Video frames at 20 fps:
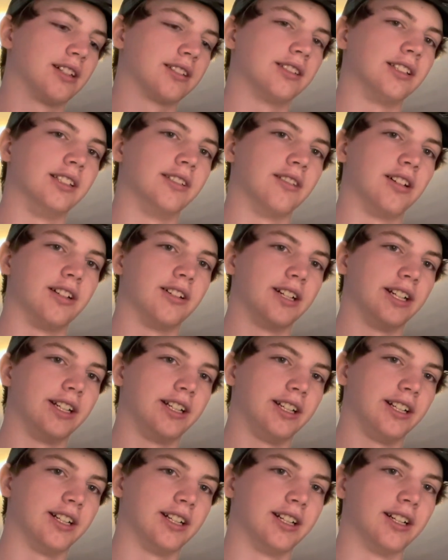sleeve on right
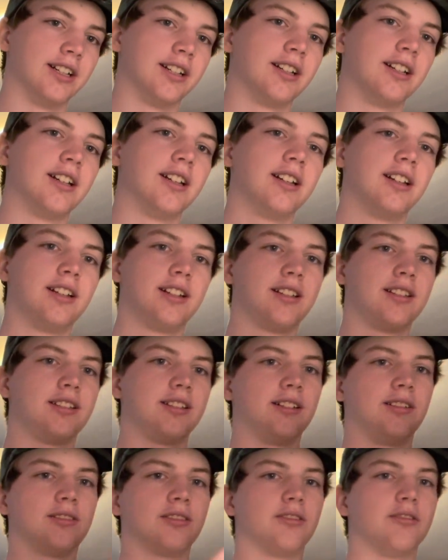here.
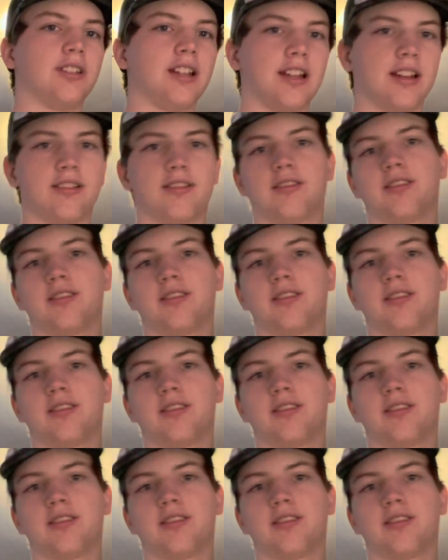Then I'll go down